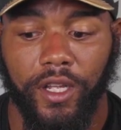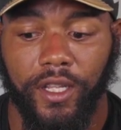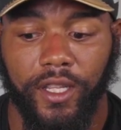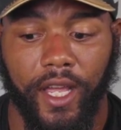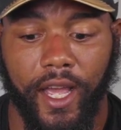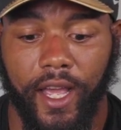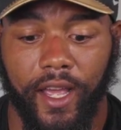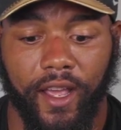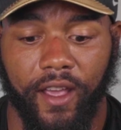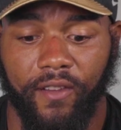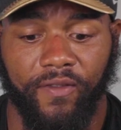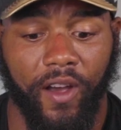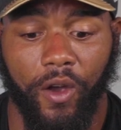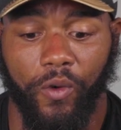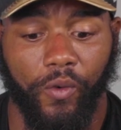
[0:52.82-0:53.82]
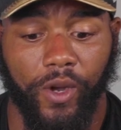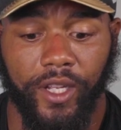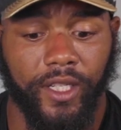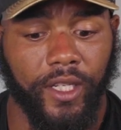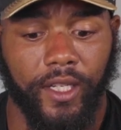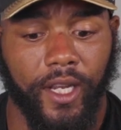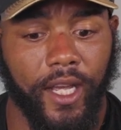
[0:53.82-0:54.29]
that if I
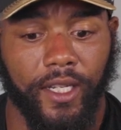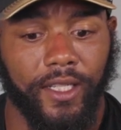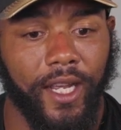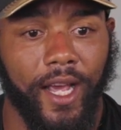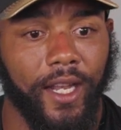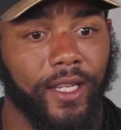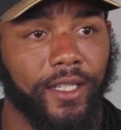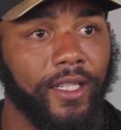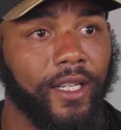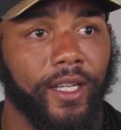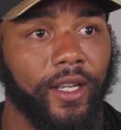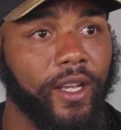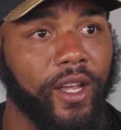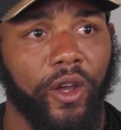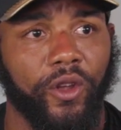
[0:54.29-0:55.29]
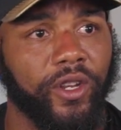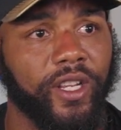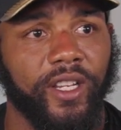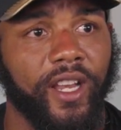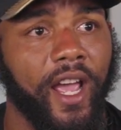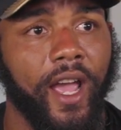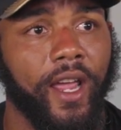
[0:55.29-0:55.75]
wasn't that talented or
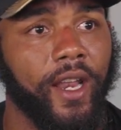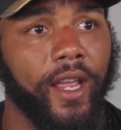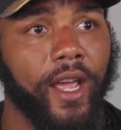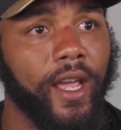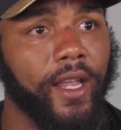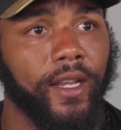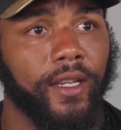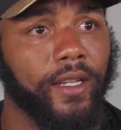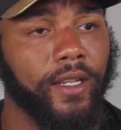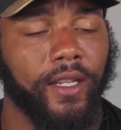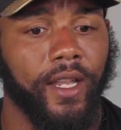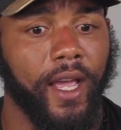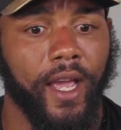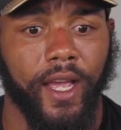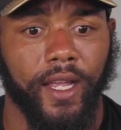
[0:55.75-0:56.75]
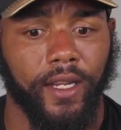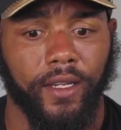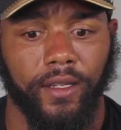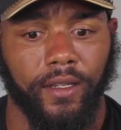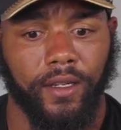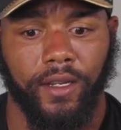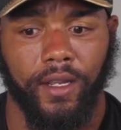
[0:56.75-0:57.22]
didn't have that that
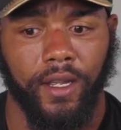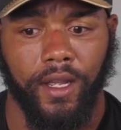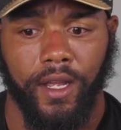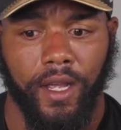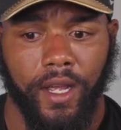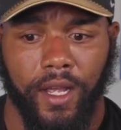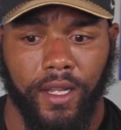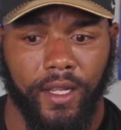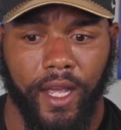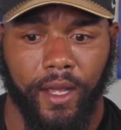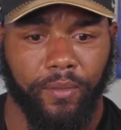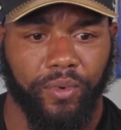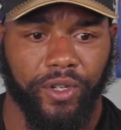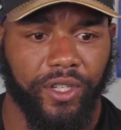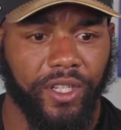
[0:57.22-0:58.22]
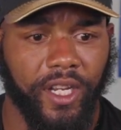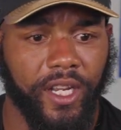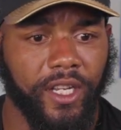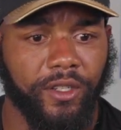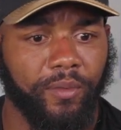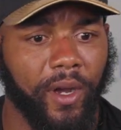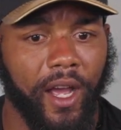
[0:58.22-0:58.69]
that
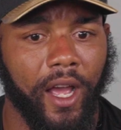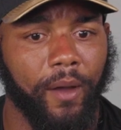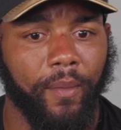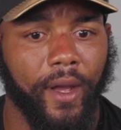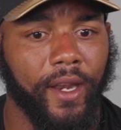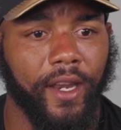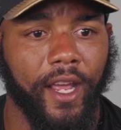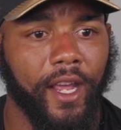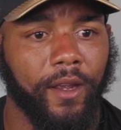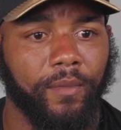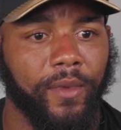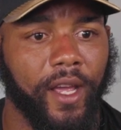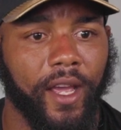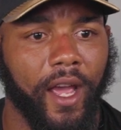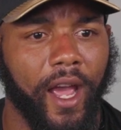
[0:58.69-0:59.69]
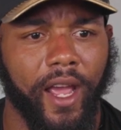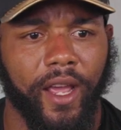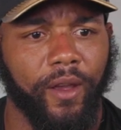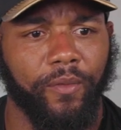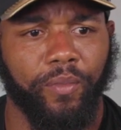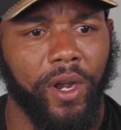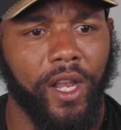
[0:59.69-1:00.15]
prestige behind my name that
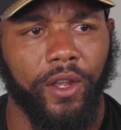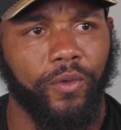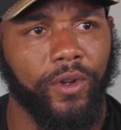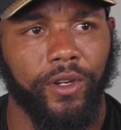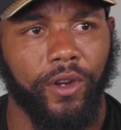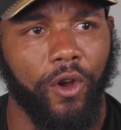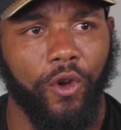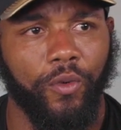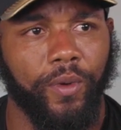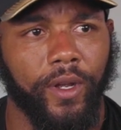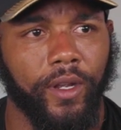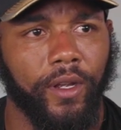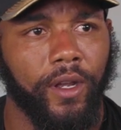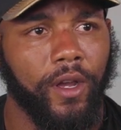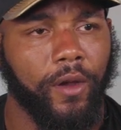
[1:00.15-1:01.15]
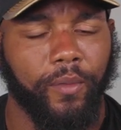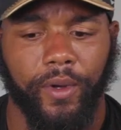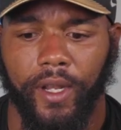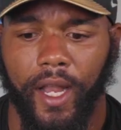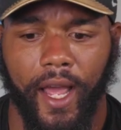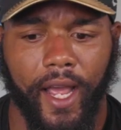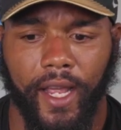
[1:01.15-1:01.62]
it probably wouldn't open.
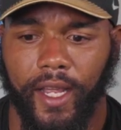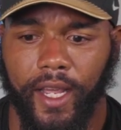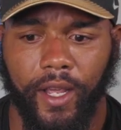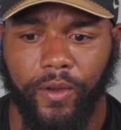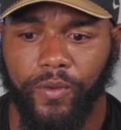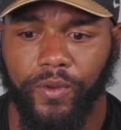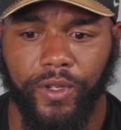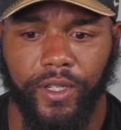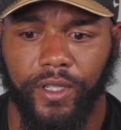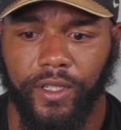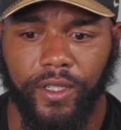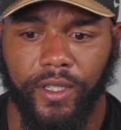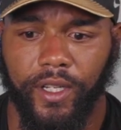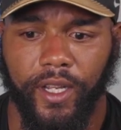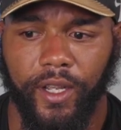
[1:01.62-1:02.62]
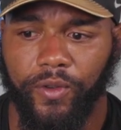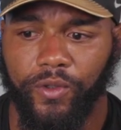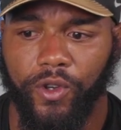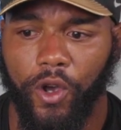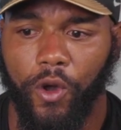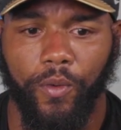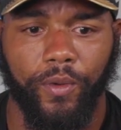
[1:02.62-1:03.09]
But like it was it
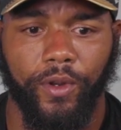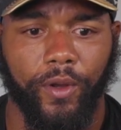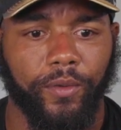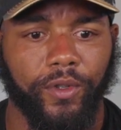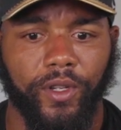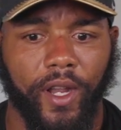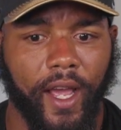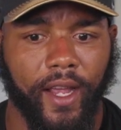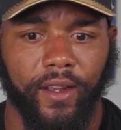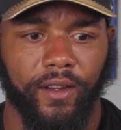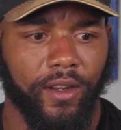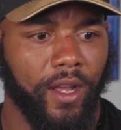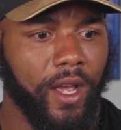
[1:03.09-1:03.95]
was open up like